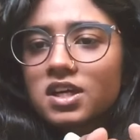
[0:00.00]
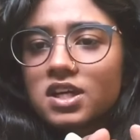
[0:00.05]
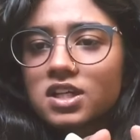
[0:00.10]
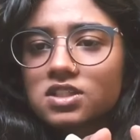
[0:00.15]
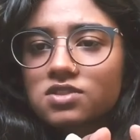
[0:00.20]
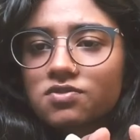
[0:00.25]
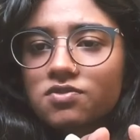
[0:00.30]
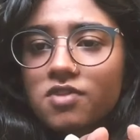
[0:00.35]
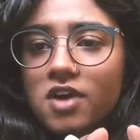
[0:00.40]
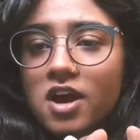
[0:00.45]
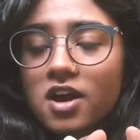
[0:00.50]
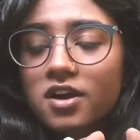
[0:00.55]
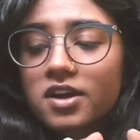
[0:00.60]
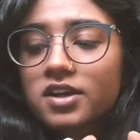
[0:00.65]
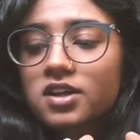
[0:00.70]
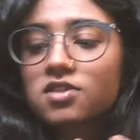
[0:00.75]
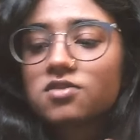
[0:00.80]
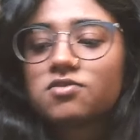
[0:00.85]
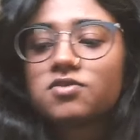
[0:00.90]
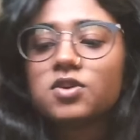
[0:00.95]
is
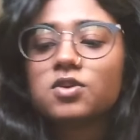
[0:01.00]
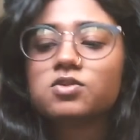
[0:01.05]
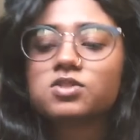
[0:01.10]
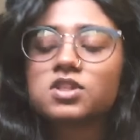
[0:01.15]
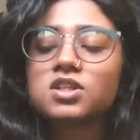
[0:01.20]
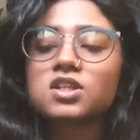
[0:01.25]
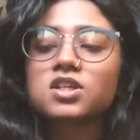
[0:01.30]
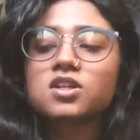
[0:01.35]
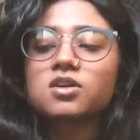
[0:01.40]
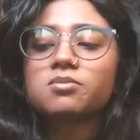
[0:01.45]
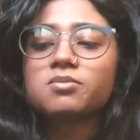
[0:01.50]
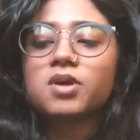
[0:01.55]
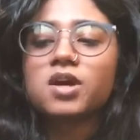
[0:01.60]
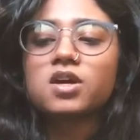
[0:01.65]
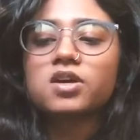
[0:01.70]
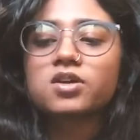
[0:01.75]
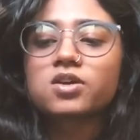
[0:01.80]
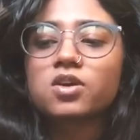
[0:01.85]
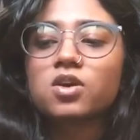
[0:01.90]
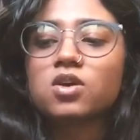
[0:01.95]
very confusing
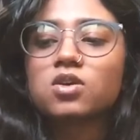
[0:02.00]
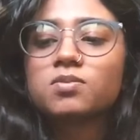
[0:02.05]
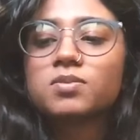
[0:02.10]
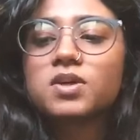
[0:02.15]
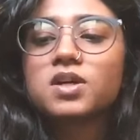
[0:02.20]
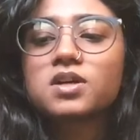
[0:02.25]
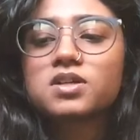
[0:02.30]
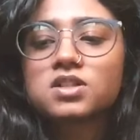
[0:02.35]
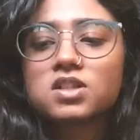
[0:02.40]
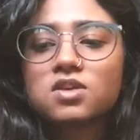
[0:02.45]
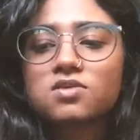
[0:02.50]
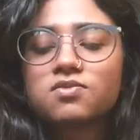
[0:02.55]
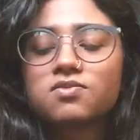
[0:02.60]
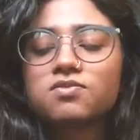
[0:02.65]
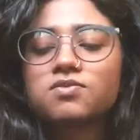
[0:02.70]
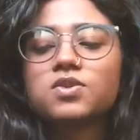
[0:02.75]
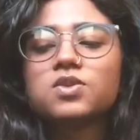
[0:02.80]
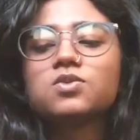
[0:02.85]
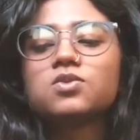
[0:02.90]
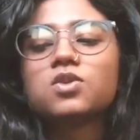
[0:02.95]
compared to Copics. If
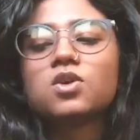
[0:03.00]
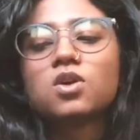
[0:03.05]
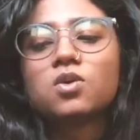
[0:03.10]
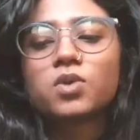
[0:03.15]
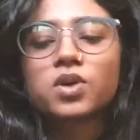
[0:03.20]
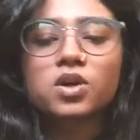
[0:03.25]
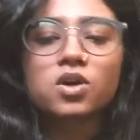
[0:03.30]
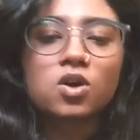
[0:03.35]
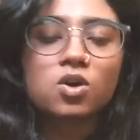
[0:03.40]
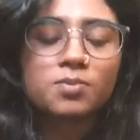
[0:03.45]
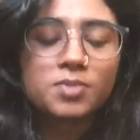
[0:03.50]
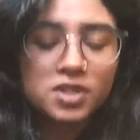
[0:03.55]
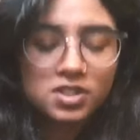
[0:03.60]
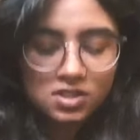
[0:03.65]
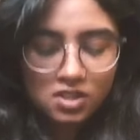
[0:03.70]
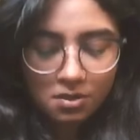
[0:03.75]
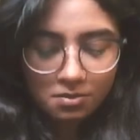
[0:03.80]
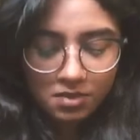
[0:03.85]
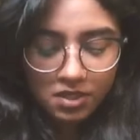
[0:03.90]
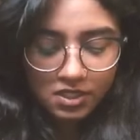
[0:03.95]
you know what
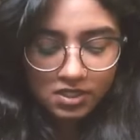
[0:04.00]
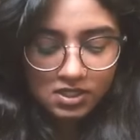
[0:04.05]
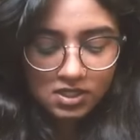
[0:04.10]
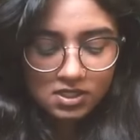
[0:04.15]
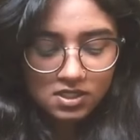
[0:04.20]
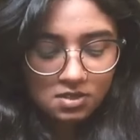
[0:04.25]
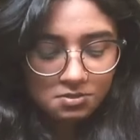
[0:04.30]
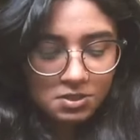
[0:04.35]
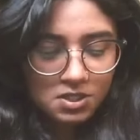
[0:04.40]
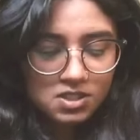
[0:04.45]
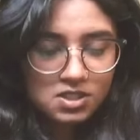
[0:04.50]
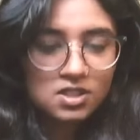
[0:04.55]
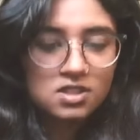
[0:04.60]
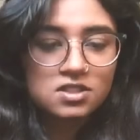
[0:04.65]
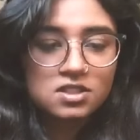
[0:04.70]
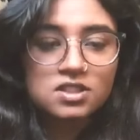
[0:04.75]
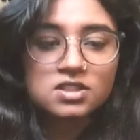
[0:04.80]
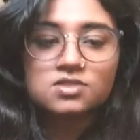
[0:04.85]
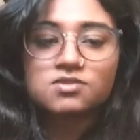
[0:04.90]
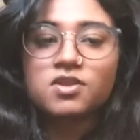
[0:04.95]
Copic's numbering system is,
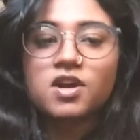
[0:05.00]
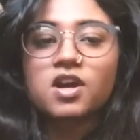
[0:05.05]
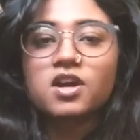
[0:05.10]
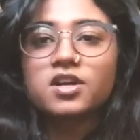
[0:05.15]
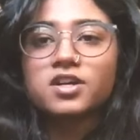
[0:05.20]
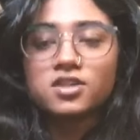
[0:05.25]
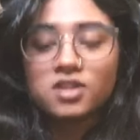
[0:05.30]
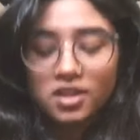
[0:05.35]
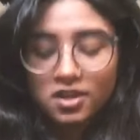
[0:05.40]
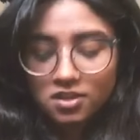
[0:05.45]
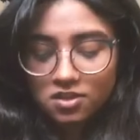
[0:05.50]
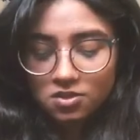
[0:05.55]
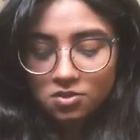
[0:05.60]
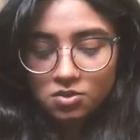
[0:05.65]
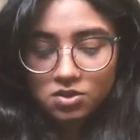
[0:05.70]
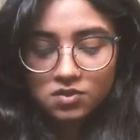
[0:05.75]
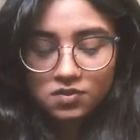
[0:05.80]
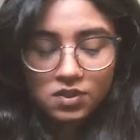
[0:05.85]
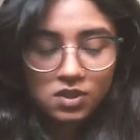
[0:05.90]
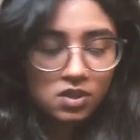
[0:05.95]
it's very, like,
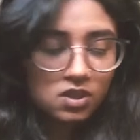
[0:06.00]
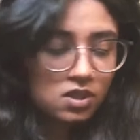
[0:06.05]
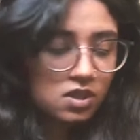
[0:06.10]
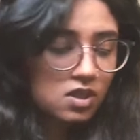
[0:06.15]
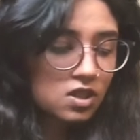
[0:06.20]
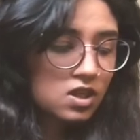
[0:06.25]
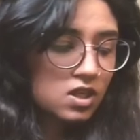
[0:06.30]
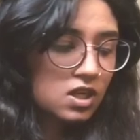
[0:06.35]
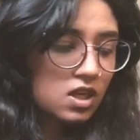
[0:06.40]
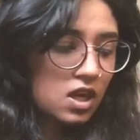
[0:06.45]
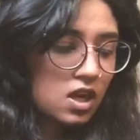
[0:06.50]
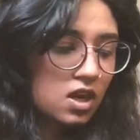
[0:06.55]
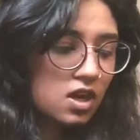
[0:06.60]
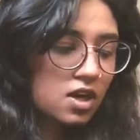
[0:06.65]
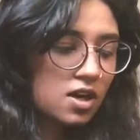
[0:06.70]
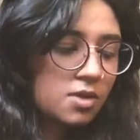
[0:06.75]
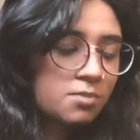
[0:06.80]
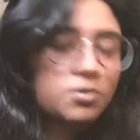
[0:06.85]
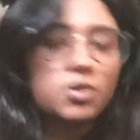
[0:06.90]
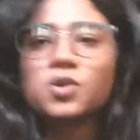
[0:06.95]
useful.
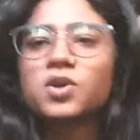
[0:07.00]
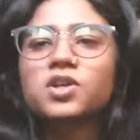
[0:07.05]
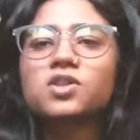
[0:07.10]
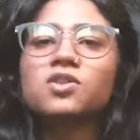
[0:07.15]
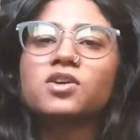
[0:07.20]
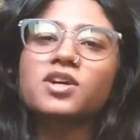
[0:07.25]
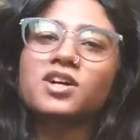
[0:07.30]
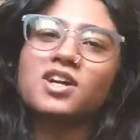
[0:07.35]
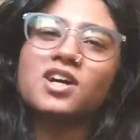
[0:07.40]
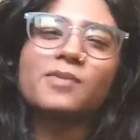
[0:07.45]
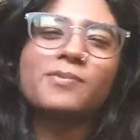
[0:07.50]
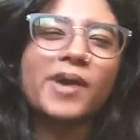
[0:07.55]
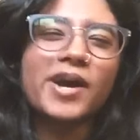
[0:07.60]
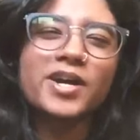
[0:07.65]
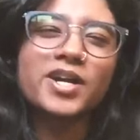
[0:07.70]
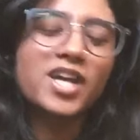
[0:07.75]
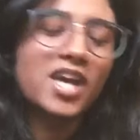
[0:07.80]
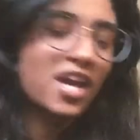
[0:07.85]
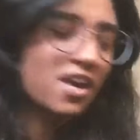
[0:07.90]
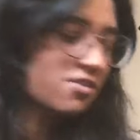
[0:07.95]
You can look it up.
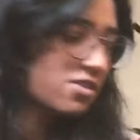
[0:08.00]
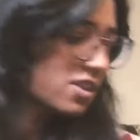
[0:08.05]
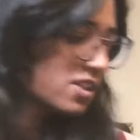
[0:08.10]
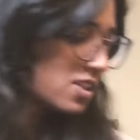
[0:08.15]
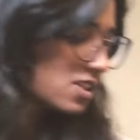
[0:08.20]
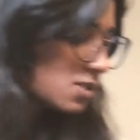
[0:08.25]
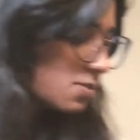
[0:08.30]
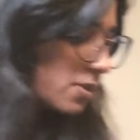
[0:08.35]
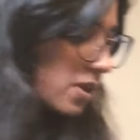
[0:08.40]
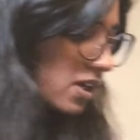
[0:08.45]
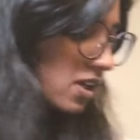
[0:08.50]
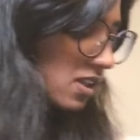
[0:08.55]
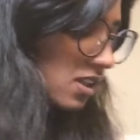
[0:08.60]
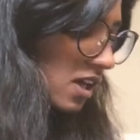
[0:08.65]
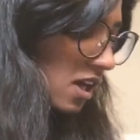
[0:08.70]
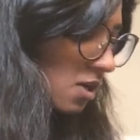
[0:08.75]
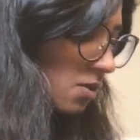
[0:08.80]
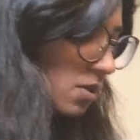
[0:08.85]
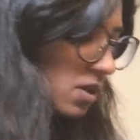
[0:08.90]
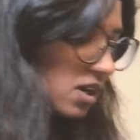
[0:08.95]
I can't really explain it
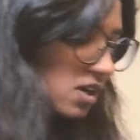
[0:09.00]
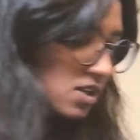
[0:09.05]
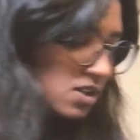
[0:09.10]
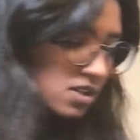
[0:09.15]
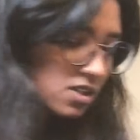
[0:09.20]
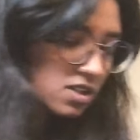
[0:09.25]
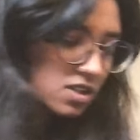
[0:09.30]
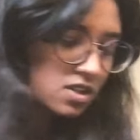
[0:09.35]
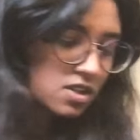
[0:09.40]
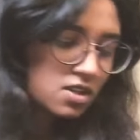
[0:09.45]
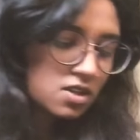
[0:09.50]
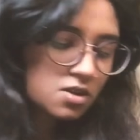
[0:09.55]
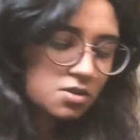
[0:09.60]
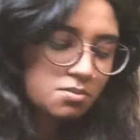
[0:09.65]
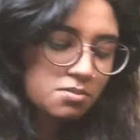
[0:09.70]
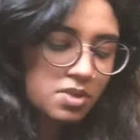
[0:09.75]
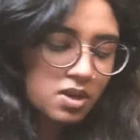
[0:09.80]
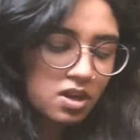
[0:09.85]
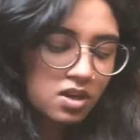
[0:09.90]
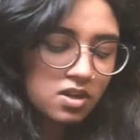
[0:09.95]
that well,
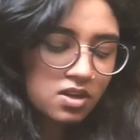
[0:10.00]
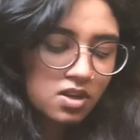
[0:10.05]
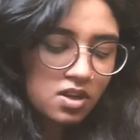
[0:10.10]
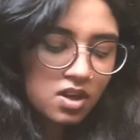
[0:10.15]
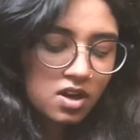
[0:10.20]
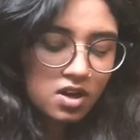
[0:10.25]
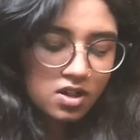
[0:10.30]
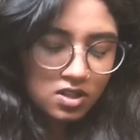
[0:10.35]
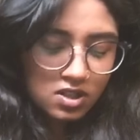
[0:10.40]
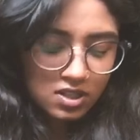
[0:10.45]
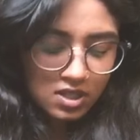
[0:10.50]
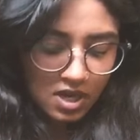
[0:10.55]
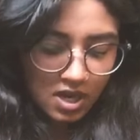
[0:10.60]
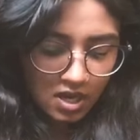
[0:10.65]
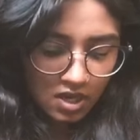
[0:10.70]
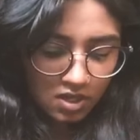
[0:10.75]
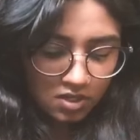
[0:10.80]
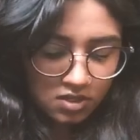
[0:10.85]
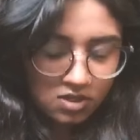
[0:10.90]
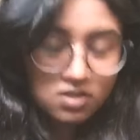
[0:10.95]
but
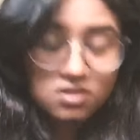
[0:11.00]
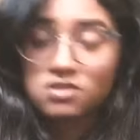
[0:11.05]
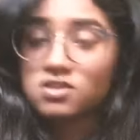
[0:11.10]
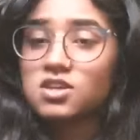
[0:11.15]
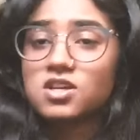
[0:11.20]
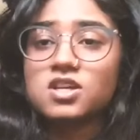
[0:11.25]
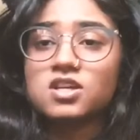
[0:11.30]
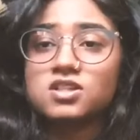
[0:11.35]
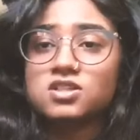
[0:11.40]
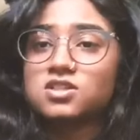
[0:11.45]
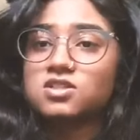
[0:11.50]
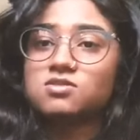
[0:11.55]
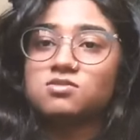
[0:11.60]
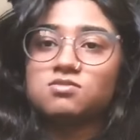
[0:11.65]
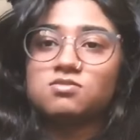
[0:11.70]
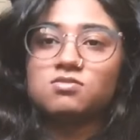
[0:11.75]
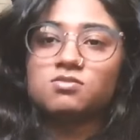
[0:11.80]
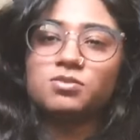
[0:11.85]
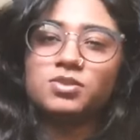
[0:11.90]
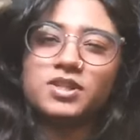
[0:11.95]
yeah,
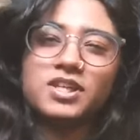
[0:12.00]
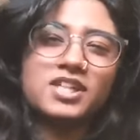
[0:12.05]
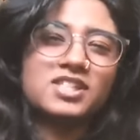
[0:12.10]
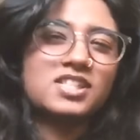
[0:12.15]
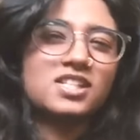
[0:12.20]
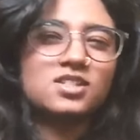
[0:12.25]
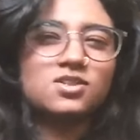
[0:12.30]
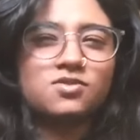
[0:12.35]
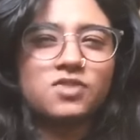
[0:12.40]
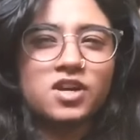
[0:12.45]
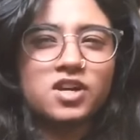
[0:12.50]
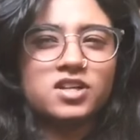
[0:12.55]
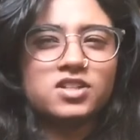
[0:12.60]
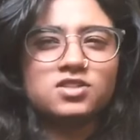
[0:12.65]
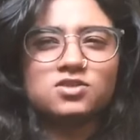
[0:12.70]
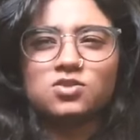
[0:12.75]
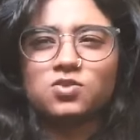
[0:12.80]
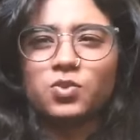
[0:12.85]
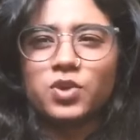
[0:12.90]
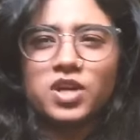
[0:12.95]
Blix has a very
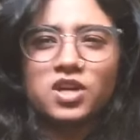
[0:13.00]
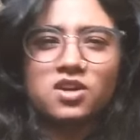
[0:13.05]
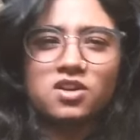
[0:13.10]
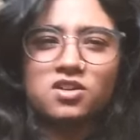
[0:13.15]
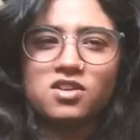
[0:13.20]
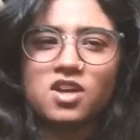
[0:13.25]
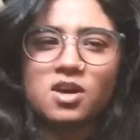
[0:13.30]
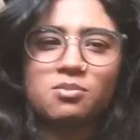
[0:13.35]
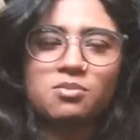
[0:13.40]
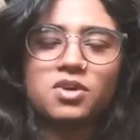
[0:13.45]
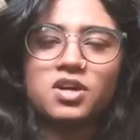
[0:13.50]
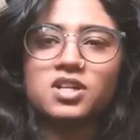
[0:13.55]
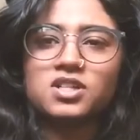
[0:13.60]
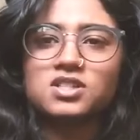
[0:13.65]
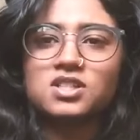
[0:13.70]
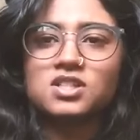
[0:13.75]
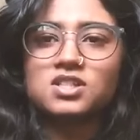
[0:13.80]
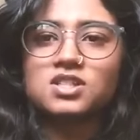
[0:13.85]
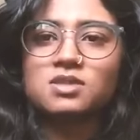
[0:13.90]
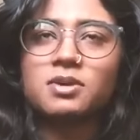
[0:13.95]
weird numbering
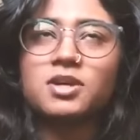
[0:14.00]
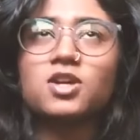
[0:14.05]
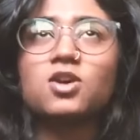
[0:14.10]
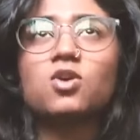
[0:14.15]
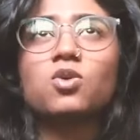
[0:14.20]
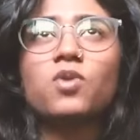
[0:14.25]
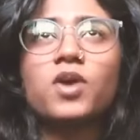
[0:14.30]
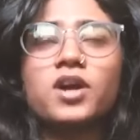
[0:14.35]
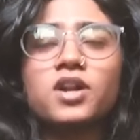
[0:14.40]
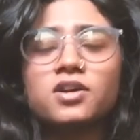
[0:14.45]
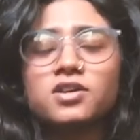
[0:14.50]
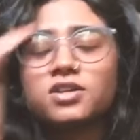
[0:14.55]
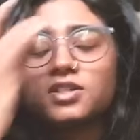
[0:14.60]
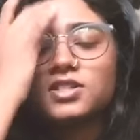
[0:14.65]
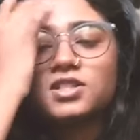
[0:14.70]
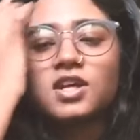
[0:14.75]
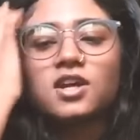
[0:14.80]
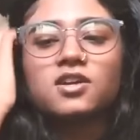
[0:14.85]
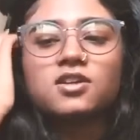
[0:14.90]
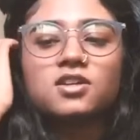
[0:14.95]
system. I don't quite
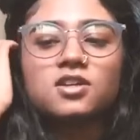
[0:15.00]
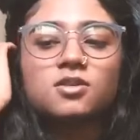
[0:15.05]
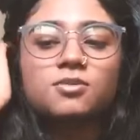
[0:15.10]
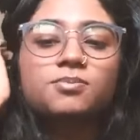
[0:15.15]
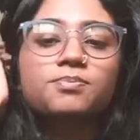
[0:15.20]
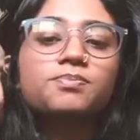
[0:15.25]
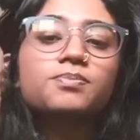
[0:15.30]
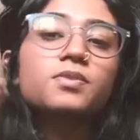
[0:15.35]
understand it.